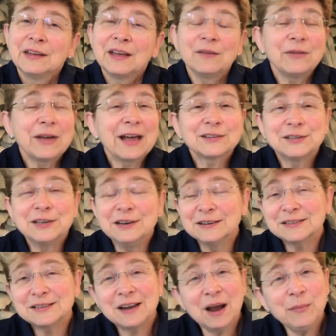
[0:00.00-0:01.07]
A vaccine
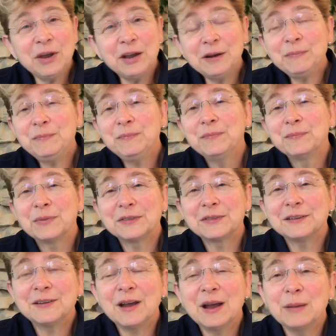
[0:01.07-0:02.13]
is coming, but the
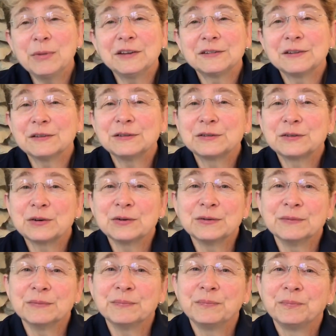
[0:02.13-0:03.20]
timing's
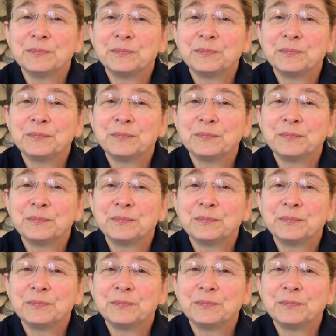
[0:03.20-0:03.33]
uncertain.